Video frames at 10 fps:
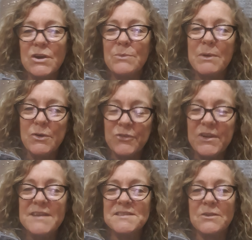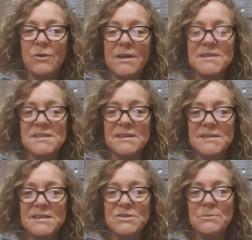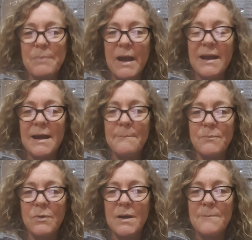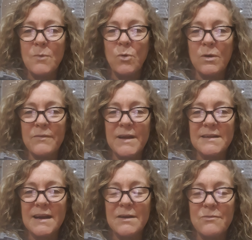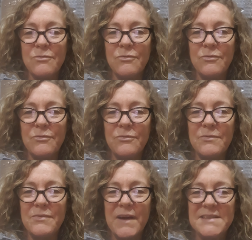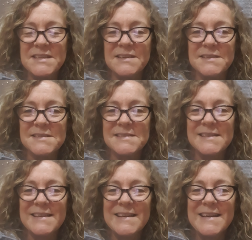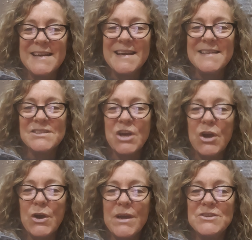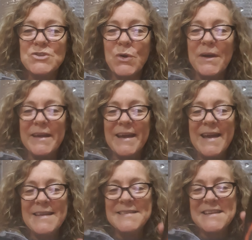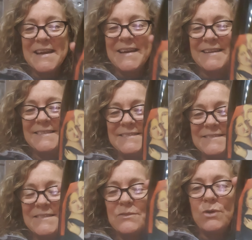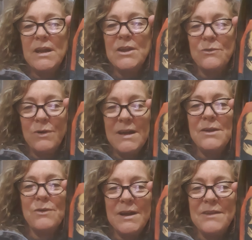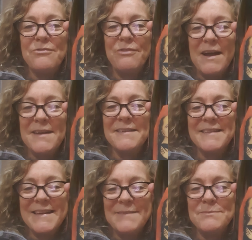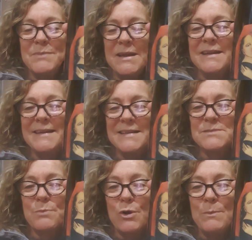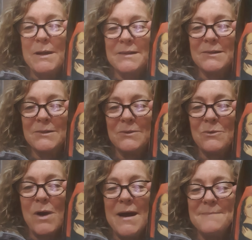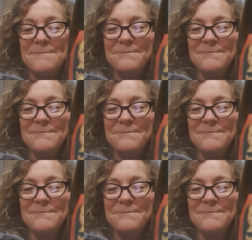because it has that great acidity to back up all of that kind of fattiness. So enjoy, and really, really, really fun being an experimental wine.